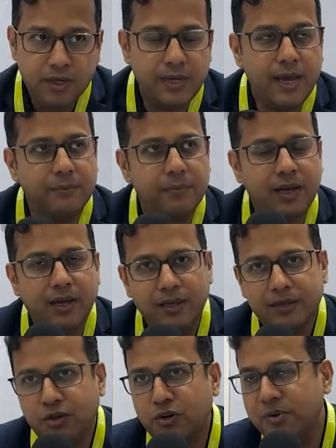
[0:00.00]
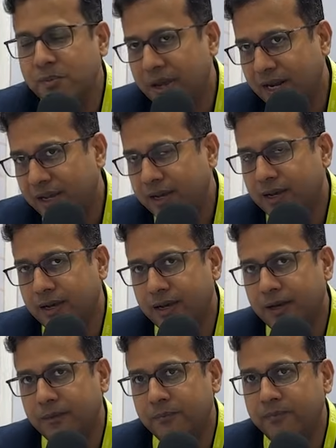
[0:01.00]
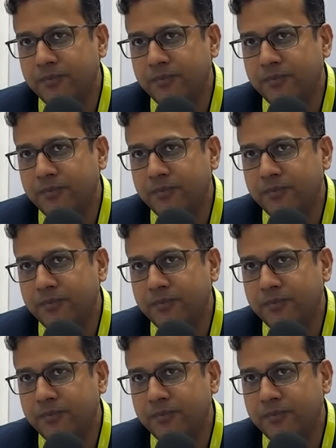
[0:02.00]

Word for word: Yeah, uh, there could be many. Uh, uh,